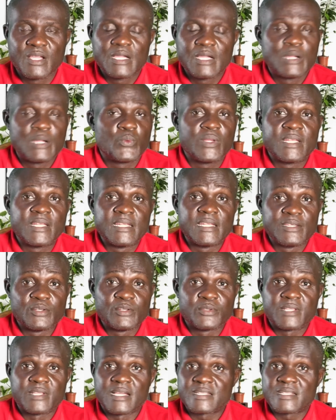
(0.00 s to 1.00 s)
We didn't know
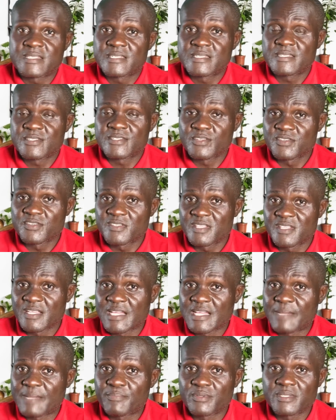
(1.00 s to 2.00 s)
that such thing
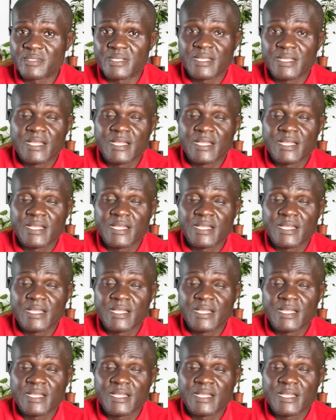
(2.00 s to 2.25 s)
happened